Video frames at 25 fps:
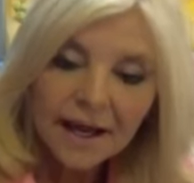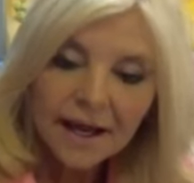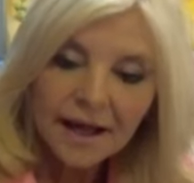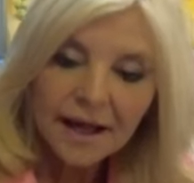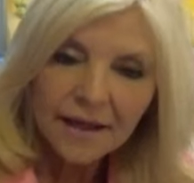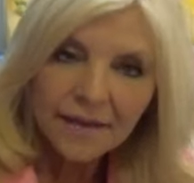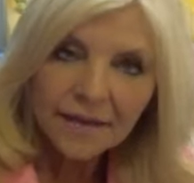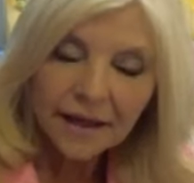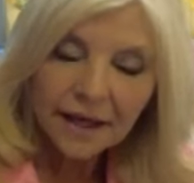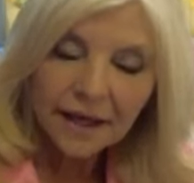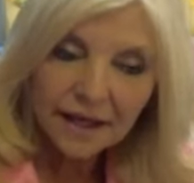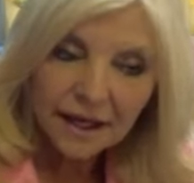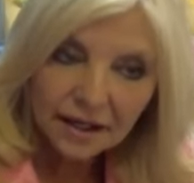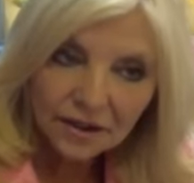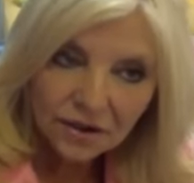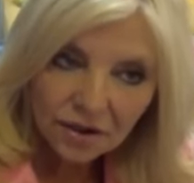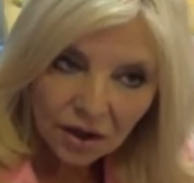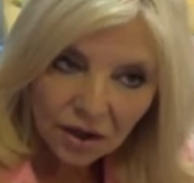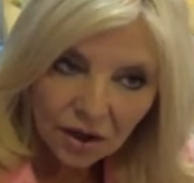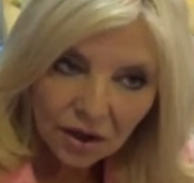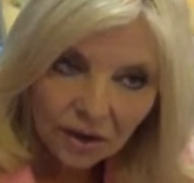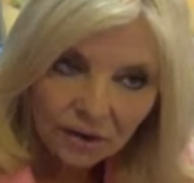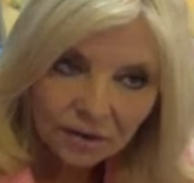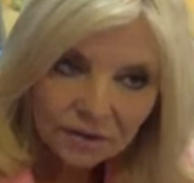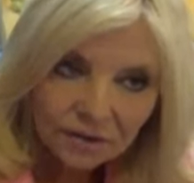and they had
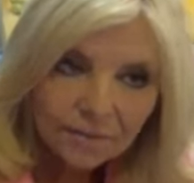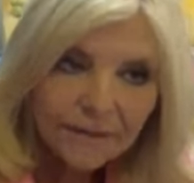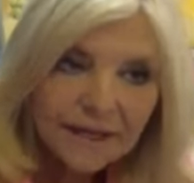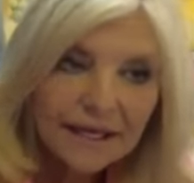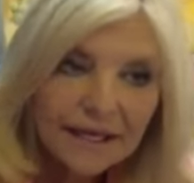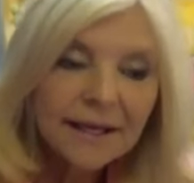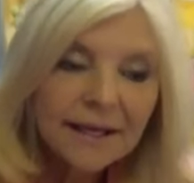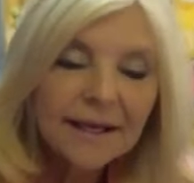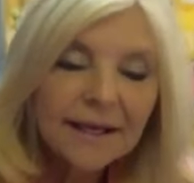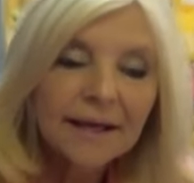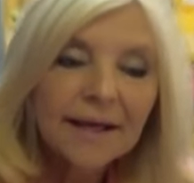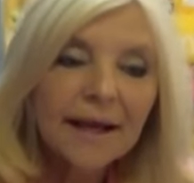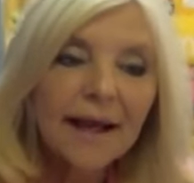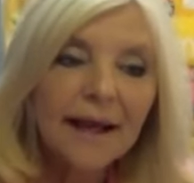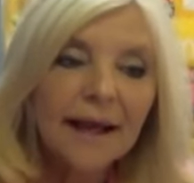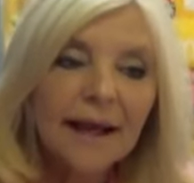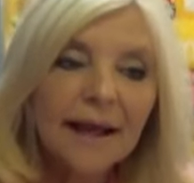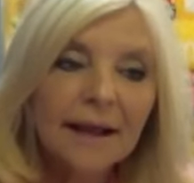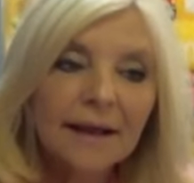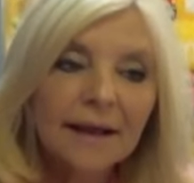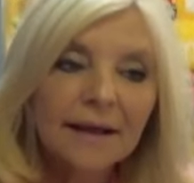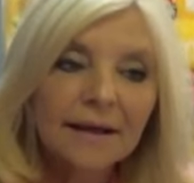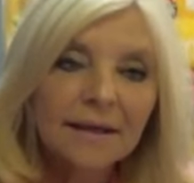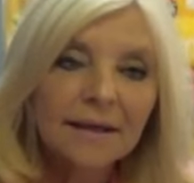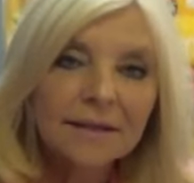called me
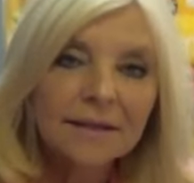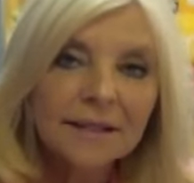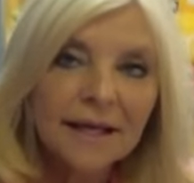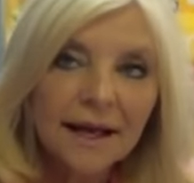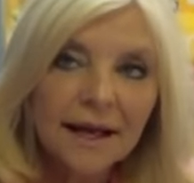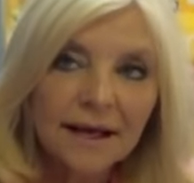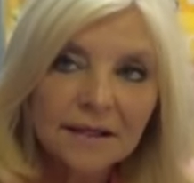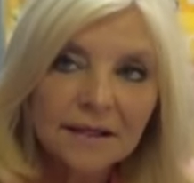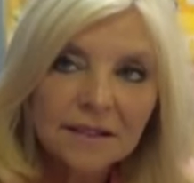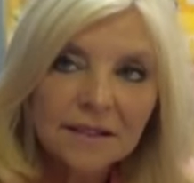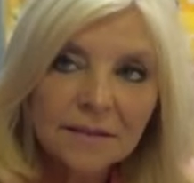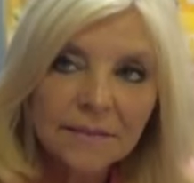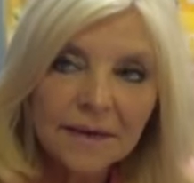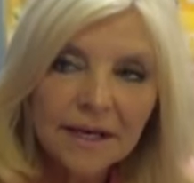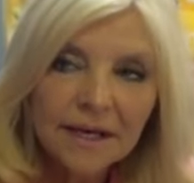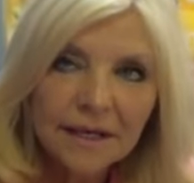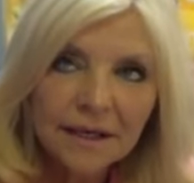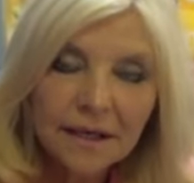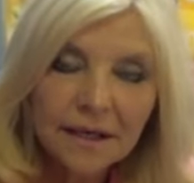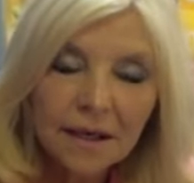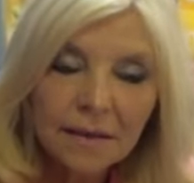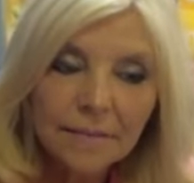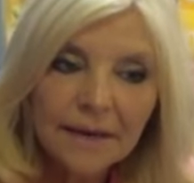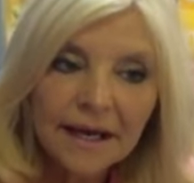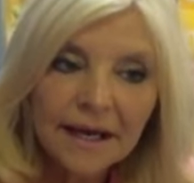and asked me to
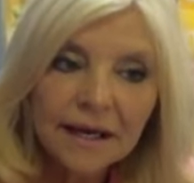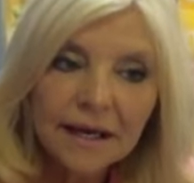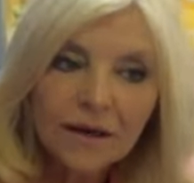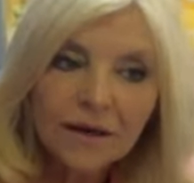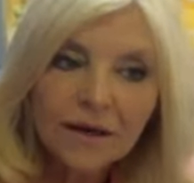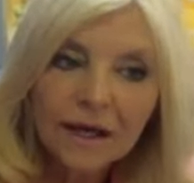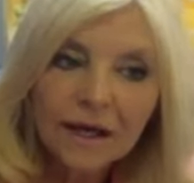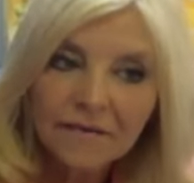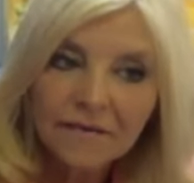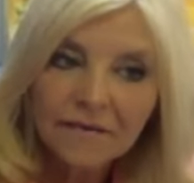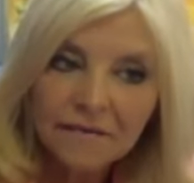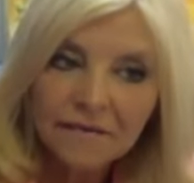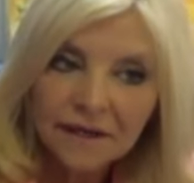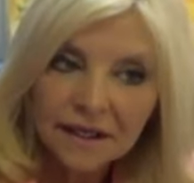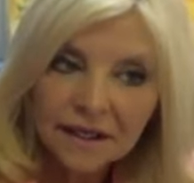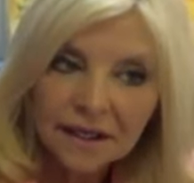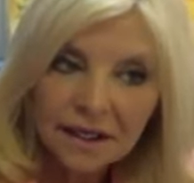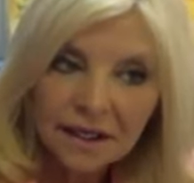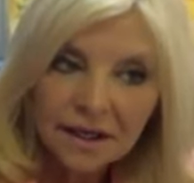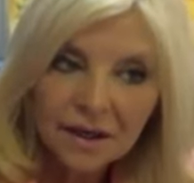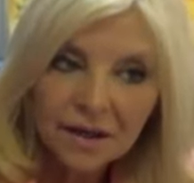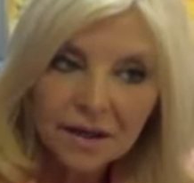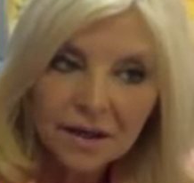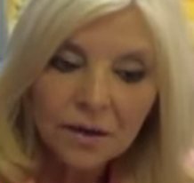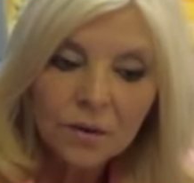come out and
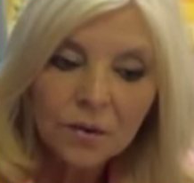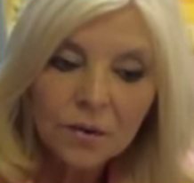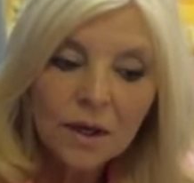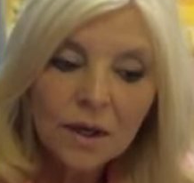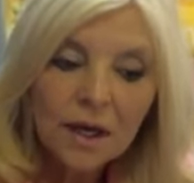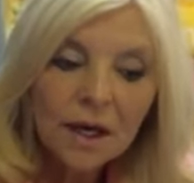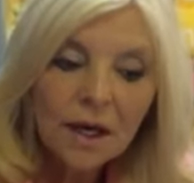video,